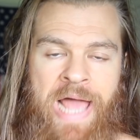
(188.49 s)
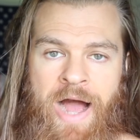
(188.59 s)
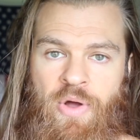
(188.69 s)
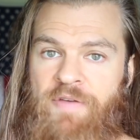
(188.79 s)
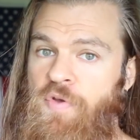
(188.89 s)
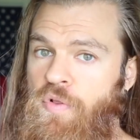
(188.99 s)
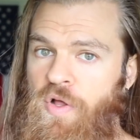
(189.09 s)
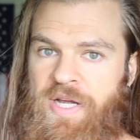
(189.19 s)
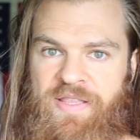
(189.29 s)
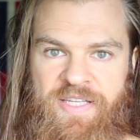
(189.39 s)
Now, if you
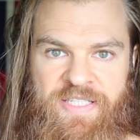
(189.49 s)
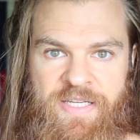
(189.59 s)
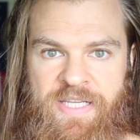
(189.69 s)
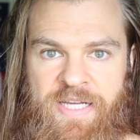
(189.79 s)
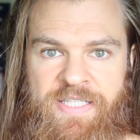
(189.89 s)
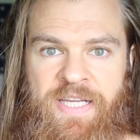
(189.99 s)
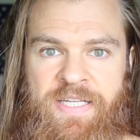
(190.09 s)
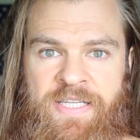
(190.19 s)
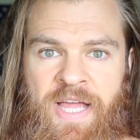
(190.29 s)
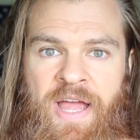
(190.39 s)
look at the
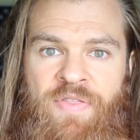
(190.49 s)
statistics